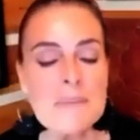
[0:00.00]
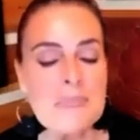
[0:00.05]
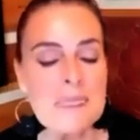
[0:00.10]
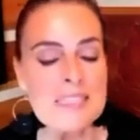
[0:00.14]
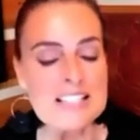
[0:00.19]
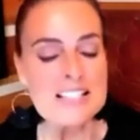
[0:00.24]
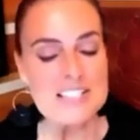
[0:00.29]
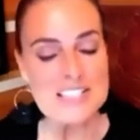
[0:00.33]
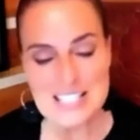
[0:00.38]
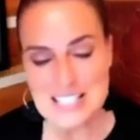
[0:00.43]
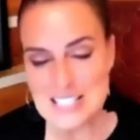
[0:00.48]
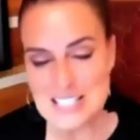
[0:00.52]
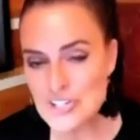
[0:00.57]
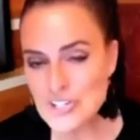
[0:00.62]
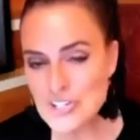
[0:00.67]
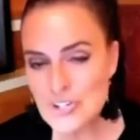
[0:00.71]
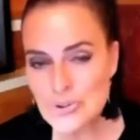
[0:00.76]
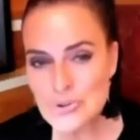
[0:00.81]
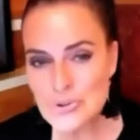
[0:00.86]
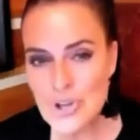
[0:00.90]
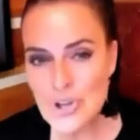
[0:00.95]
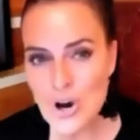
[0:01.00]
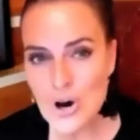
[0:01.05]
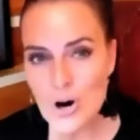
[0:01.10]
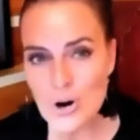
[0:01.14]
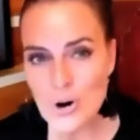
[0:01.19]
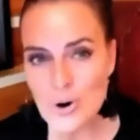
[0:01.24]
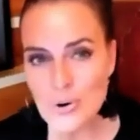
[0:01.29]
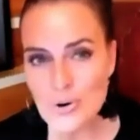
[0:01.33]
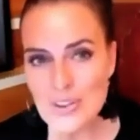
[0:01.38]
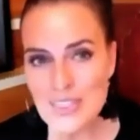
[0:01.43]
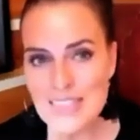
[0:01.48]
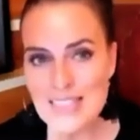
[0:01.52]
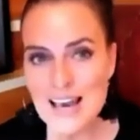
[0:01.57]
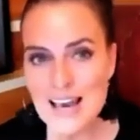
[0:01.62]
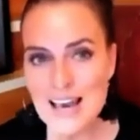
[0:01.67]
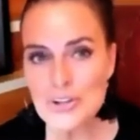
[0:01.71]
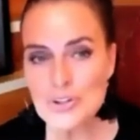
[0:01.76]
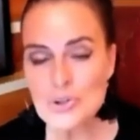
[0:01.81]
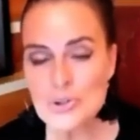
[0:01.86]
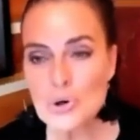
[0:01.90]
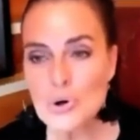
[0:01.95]
did you know that
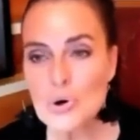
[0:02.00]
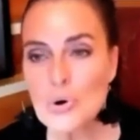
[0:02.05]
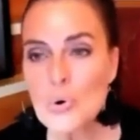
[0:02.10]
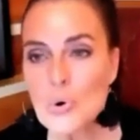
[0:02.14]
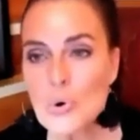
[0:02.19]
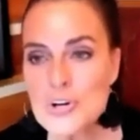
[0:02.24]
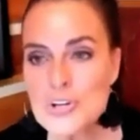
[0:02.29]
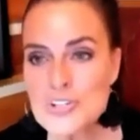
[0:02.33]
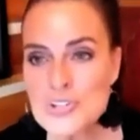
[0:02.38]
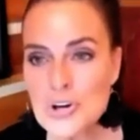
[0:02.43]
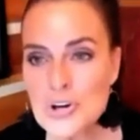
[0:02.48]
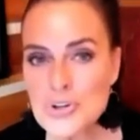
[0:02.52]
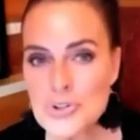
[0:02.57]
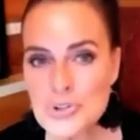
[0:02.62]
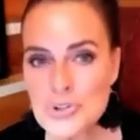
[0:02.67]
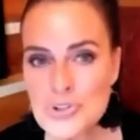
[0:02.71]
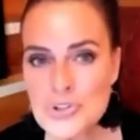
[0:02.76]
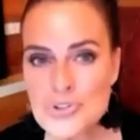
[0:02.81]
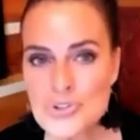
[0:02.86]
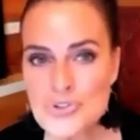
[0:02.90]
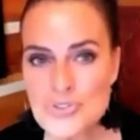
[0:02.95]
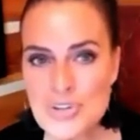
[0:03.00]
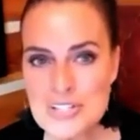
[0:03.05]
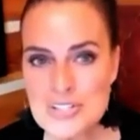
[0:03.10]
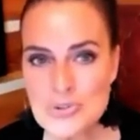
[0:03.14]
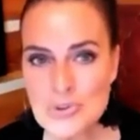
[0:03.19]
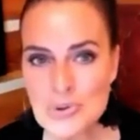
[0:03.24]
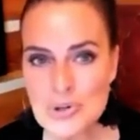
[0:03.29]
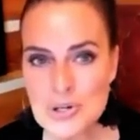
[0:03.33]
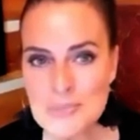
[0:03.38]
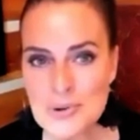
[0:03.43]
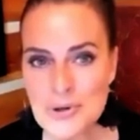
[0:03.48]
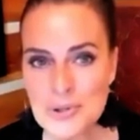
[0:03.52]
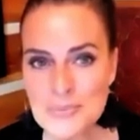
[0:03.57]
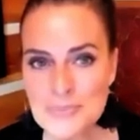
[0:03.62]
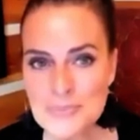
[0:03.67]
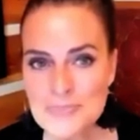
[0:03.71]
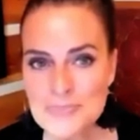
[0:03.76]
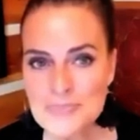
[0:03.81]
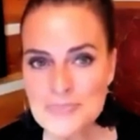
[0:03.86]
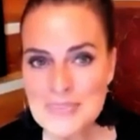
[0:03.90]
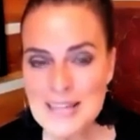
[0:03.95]
your cortisol, your stress hormone,
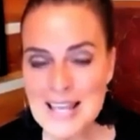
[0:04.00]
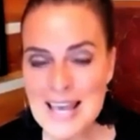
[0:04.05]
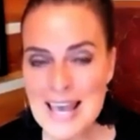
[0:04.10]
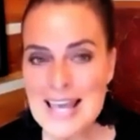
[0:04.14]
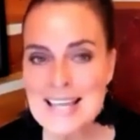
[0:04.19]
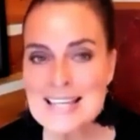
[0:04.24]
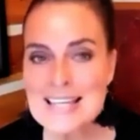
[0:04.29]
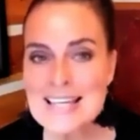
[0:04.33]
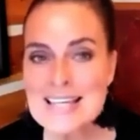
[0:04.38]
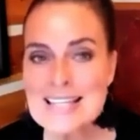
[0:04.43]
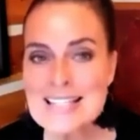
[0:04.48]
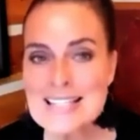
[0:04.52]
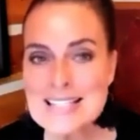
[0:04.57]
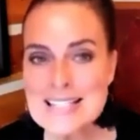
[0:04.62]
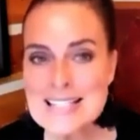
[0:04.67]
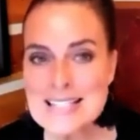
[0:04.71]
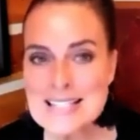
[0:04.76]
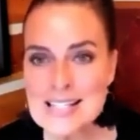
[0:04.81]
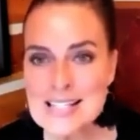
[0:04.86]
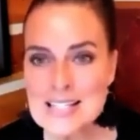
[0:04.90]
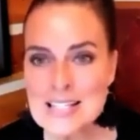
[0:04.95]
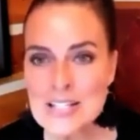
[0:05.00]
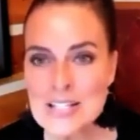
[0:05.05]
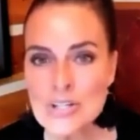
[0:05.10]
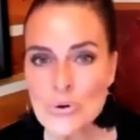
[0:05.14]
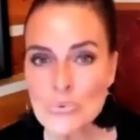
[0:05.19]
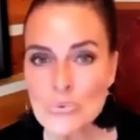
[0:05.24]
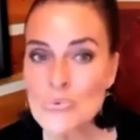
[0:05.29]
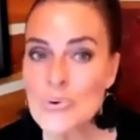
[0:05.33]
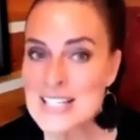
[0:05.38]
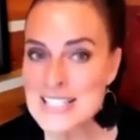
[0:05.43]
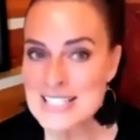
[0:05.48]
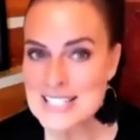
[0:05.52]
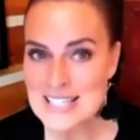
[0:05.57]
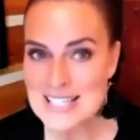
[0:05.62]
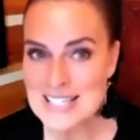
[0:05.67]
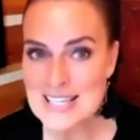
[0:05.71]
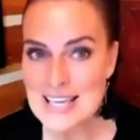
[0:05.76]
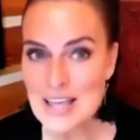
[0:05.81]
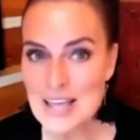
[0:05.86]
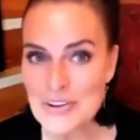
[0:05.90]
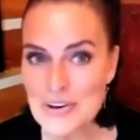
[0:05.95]
and insulin run
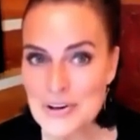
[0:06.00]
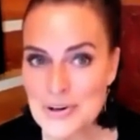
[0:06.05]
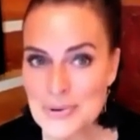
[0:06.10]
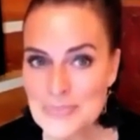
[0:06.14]
together?